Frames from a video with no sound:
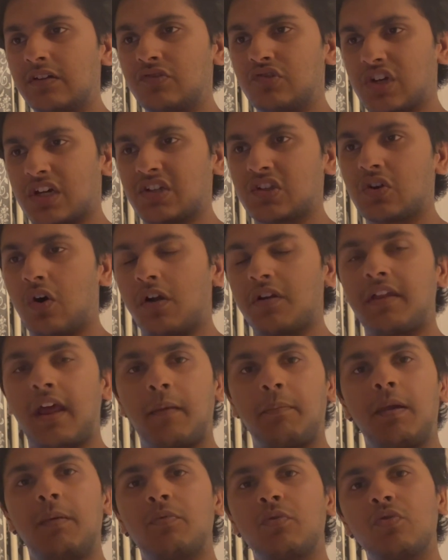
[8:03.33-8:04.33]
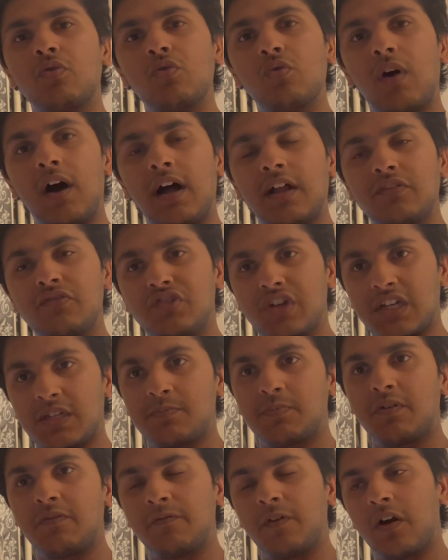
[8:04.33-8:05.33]
just contact people who are
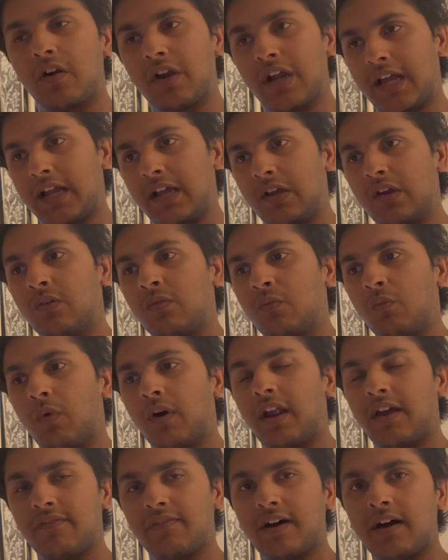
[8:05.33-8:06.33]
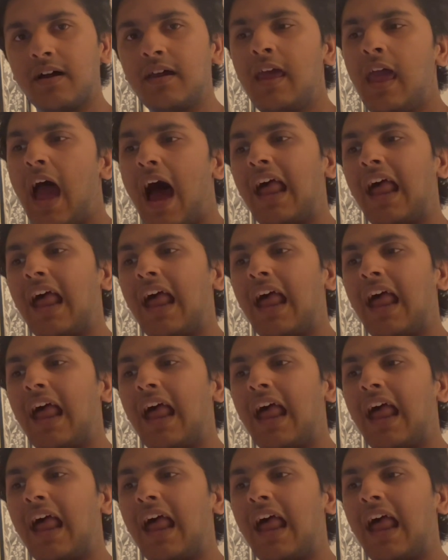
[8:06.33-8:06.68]
just preferring whatever,